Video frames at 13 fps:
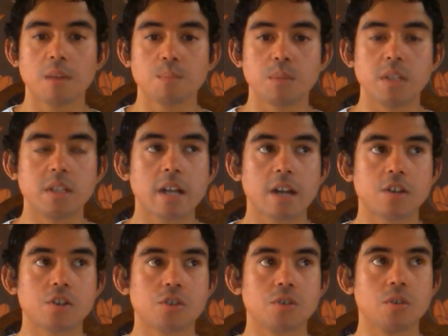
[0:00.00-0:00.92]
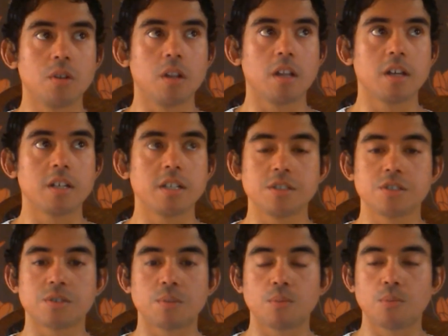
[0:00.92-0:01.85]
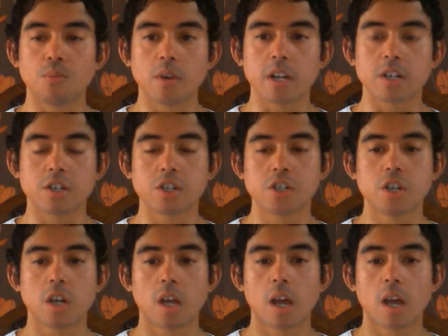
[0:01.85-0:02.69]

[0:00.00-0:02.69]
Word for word: natural and it is rich